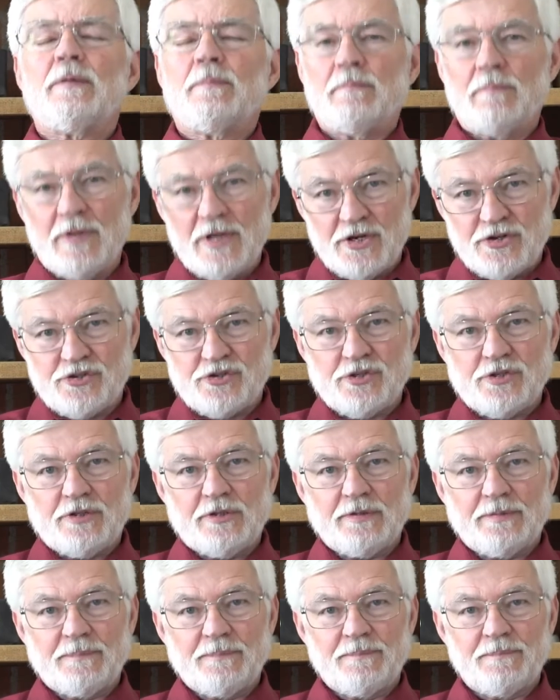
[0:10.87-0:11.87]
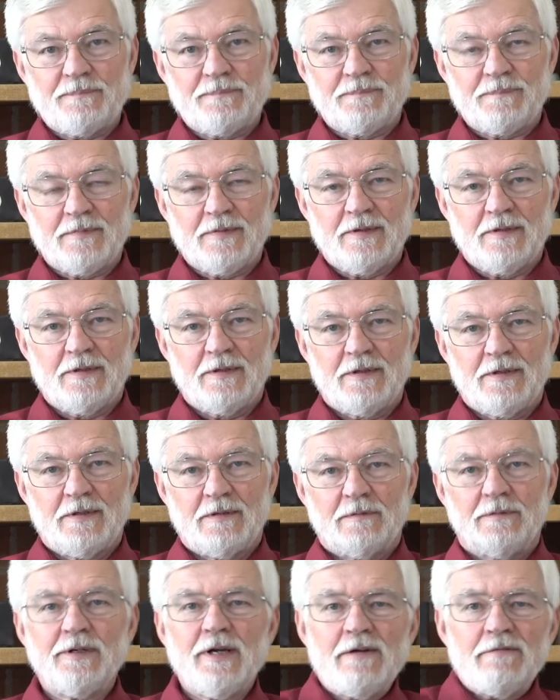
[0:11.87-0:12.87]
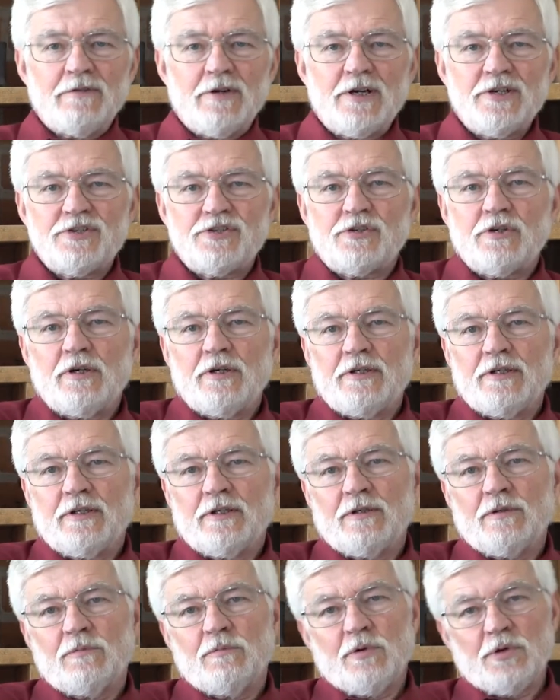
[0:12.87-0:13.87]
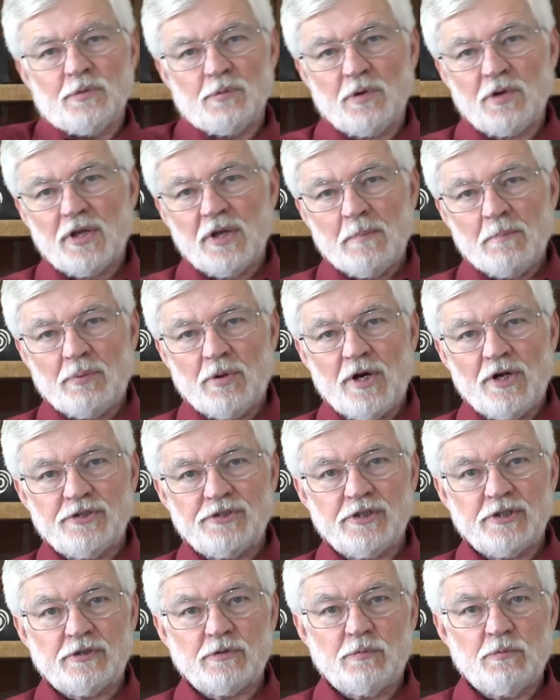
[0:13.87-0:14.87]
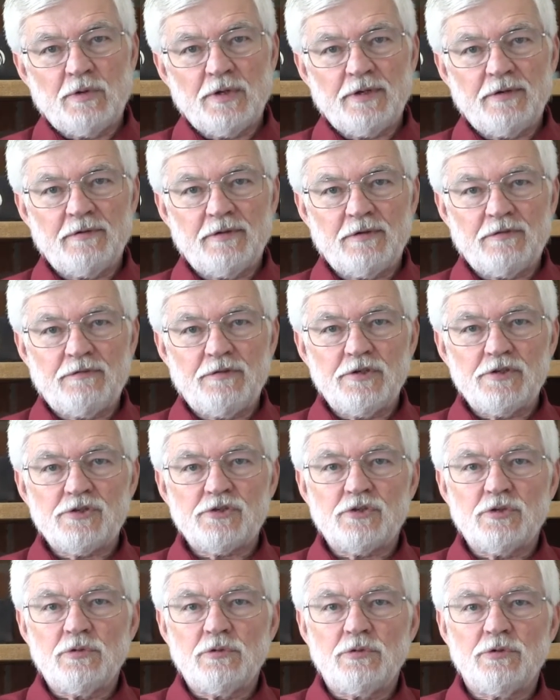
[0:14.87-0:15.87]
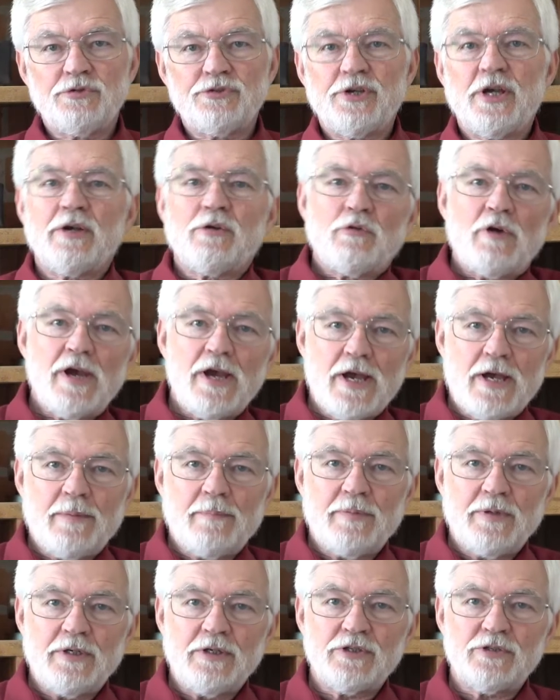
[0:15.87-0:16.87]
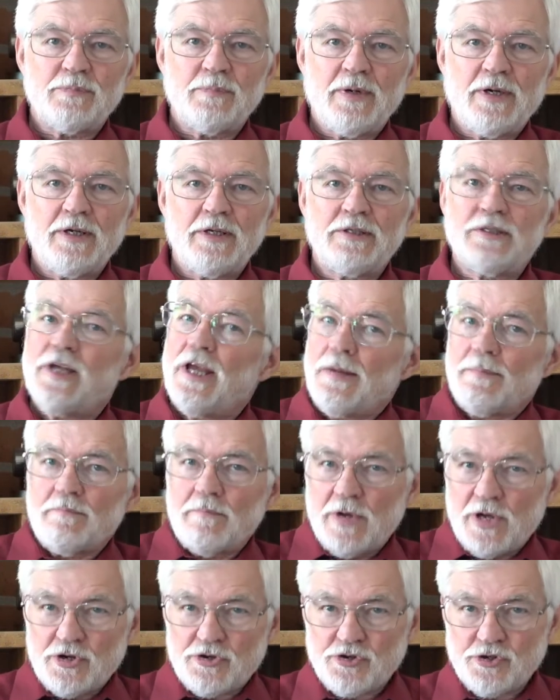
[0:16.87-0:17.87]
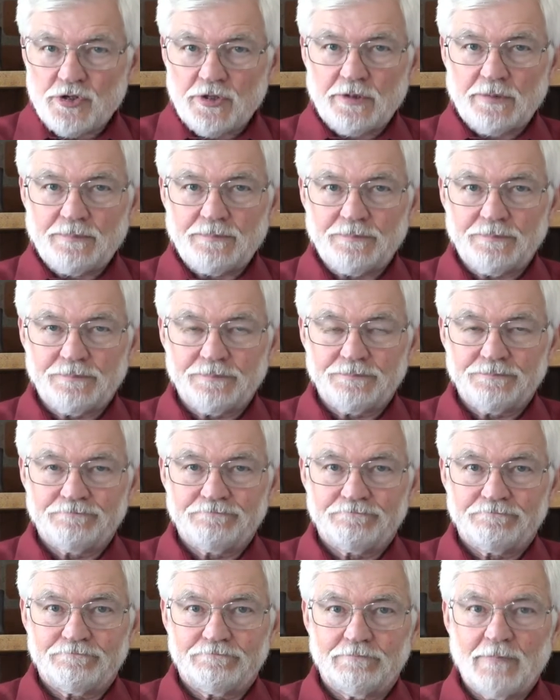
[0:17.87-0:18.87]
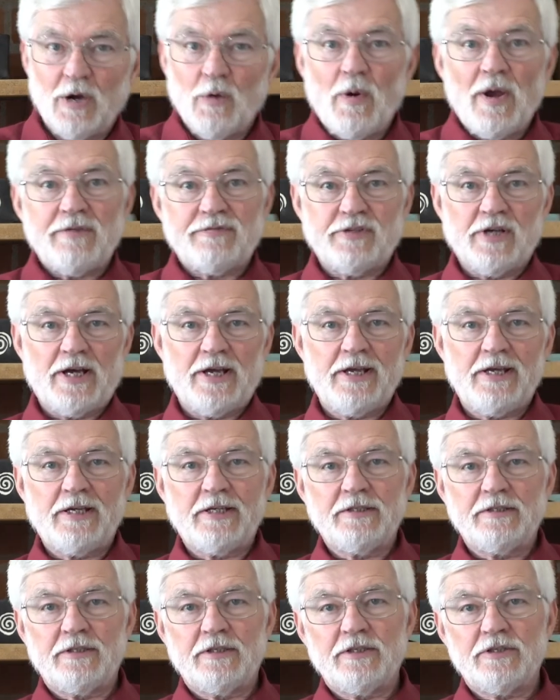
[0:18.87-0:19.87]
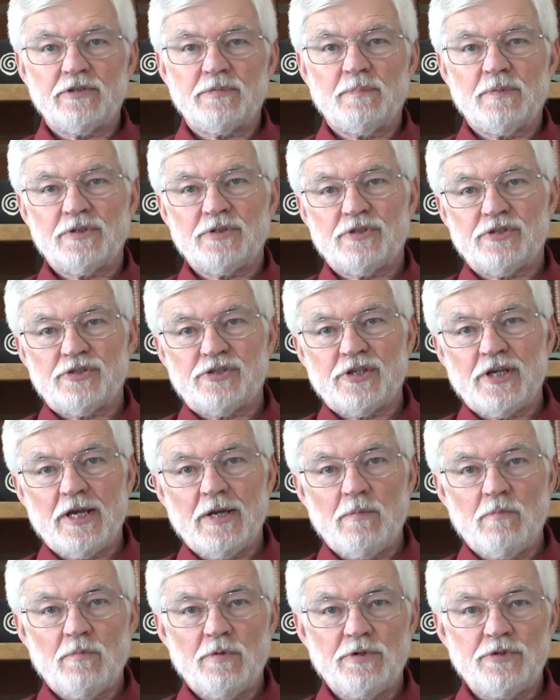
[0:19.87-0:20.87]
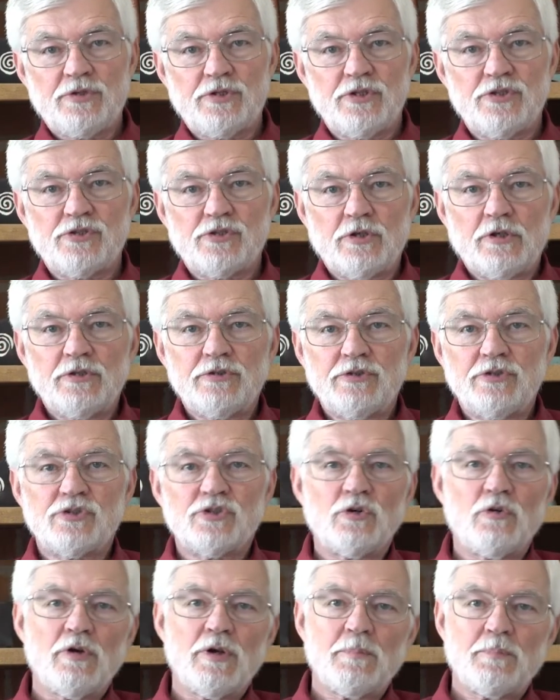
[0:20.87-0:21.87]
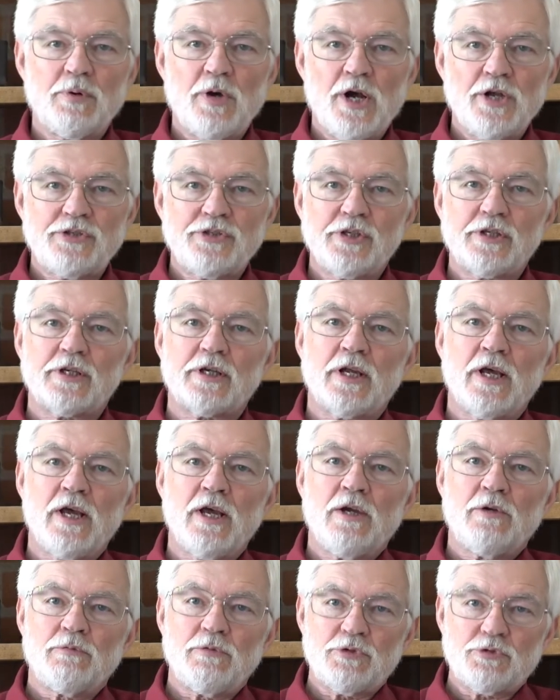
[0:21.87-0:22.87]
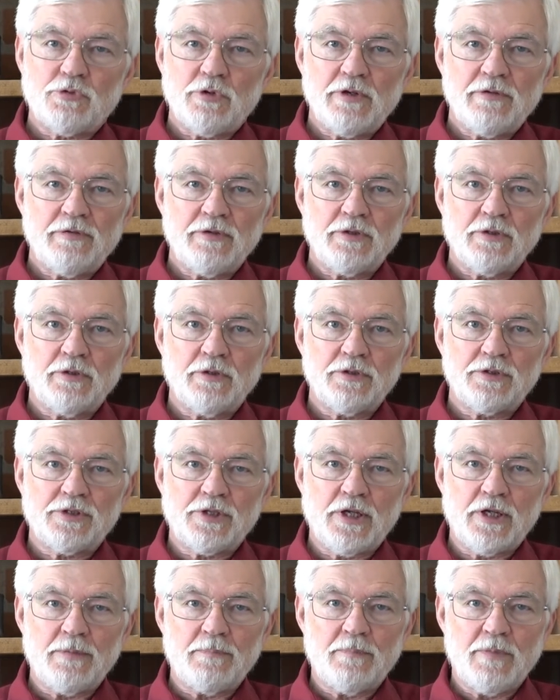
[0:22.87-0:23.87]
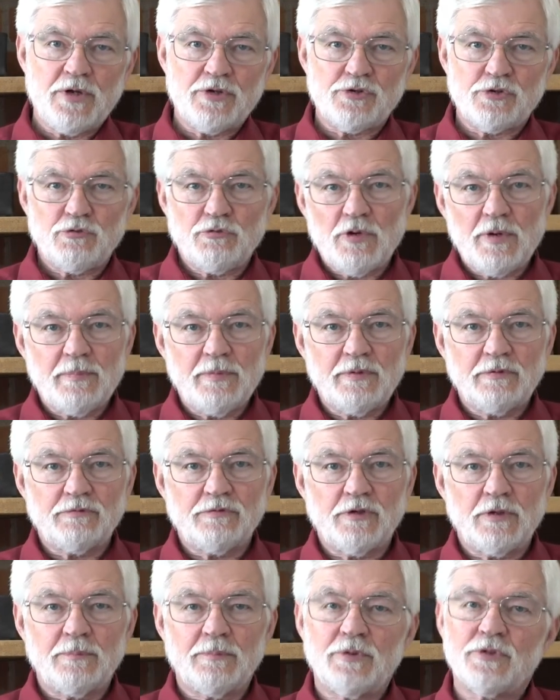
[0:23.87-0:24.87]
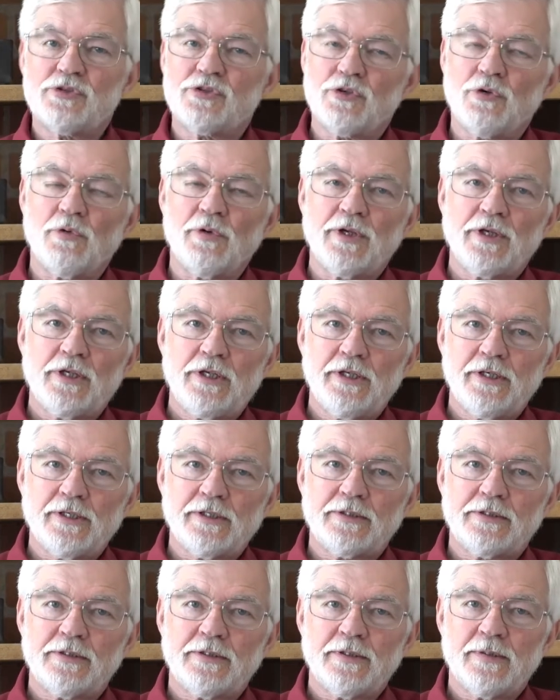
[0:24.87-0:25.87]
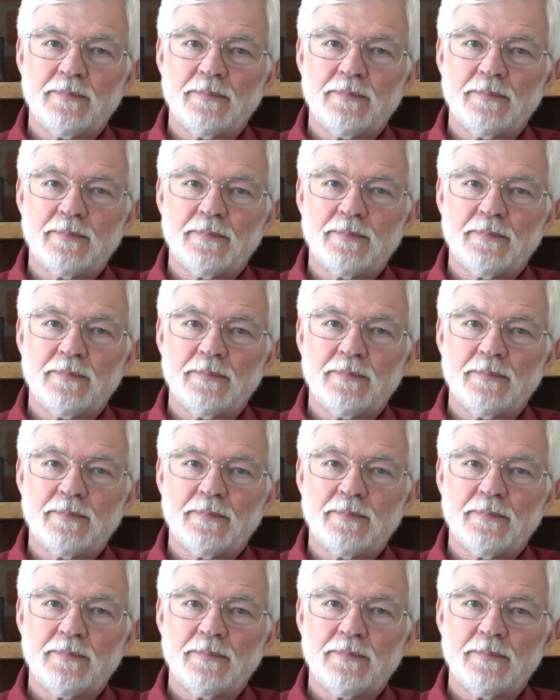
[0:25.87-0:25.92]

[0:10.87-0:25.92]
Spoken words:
Measure. Whenever I start a woodworking project, one of the first tools I grab is my tape measure. My wife Diane does much the same when she starts a sewing project, retrieving her tape measure ribbon from her sewing kit.